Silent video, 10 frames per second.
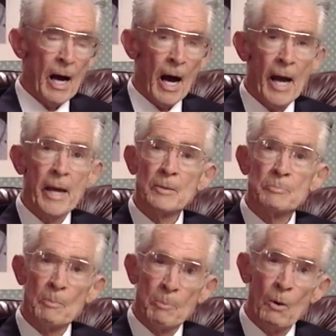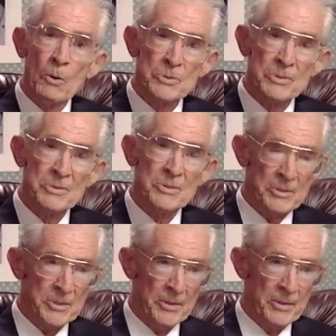I had proposed
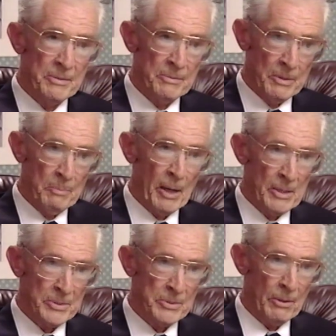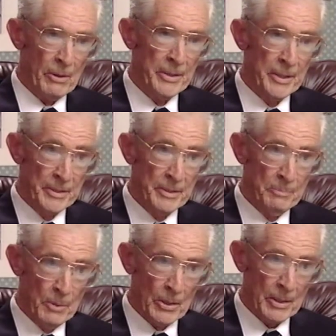such a repository in the
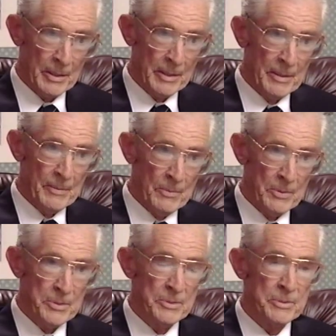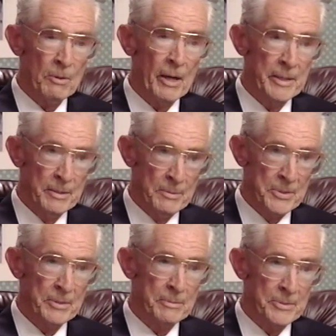book, which is why he was
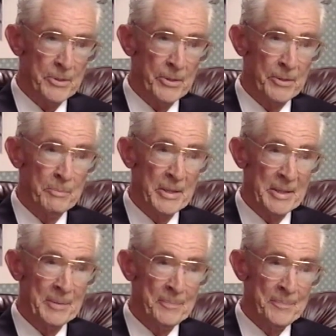interested in me.